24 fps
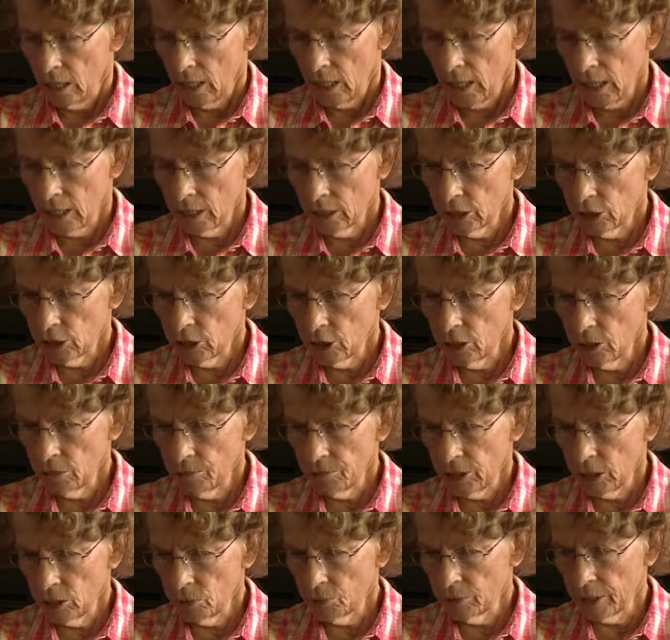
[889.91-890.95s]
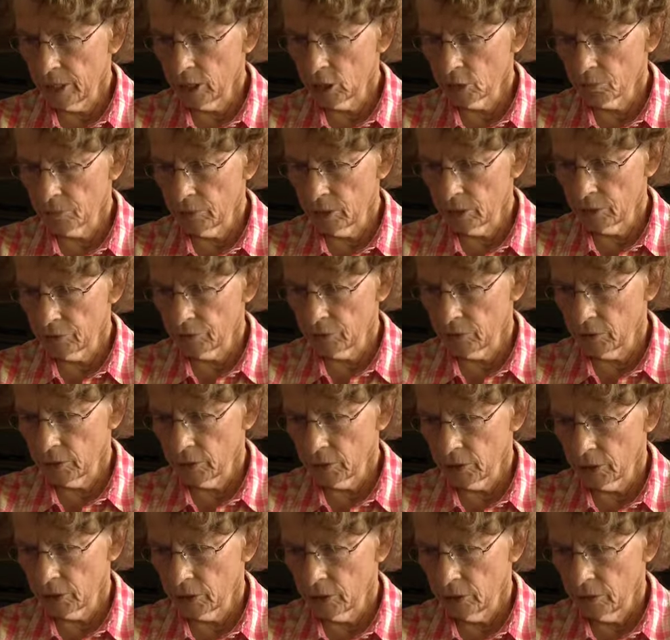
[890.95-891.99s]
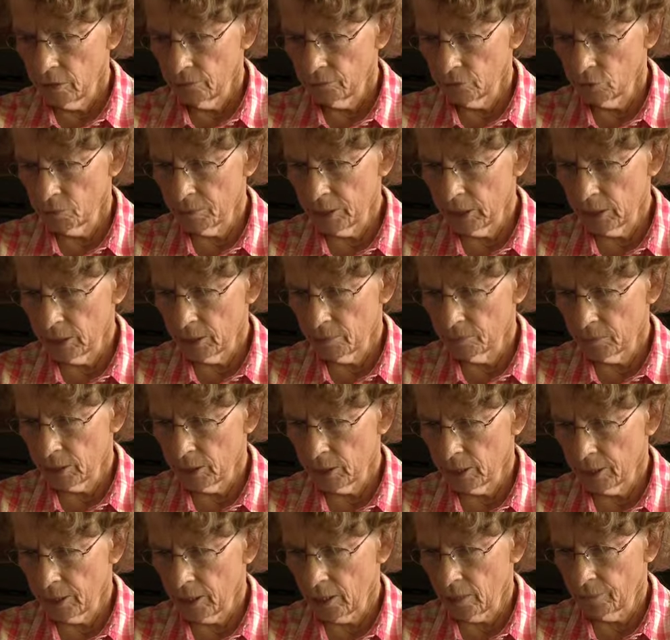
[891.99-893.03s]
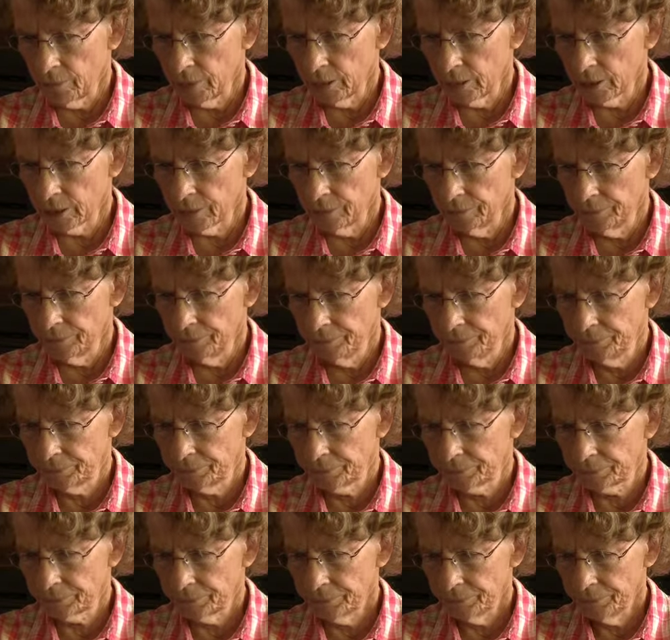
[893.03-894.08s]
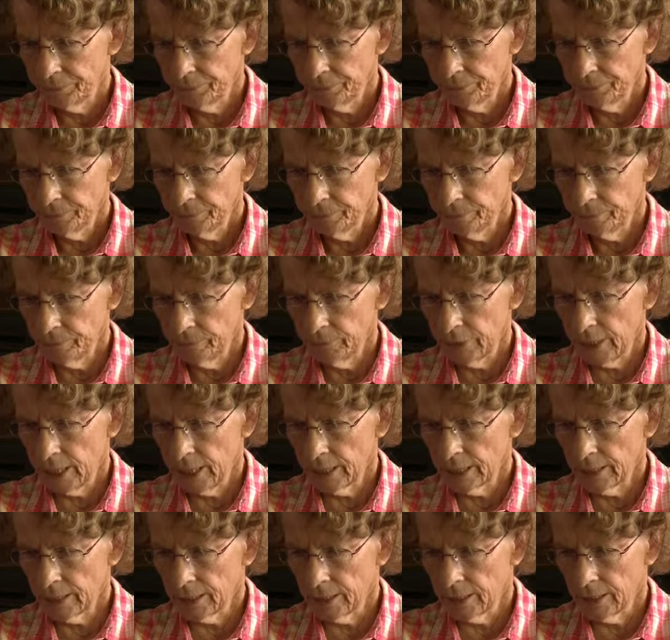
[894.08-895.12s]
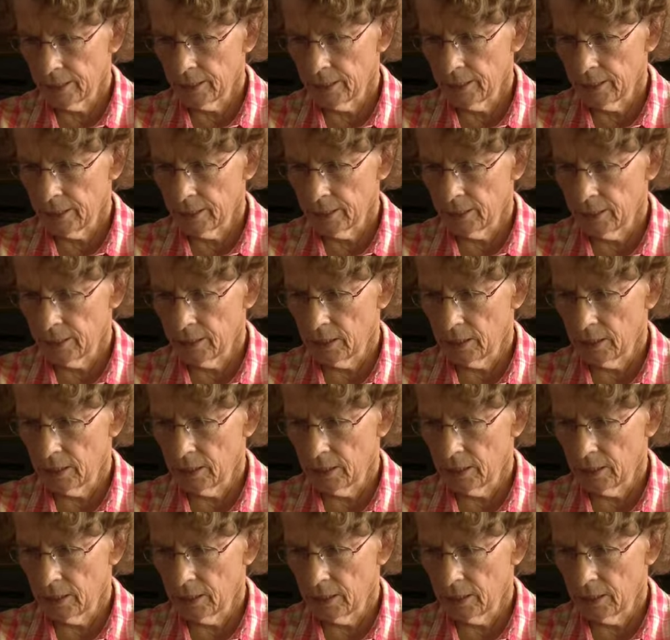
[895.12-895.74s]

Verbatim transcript: and she made arrangements for us, for me to get my endowments. And I did.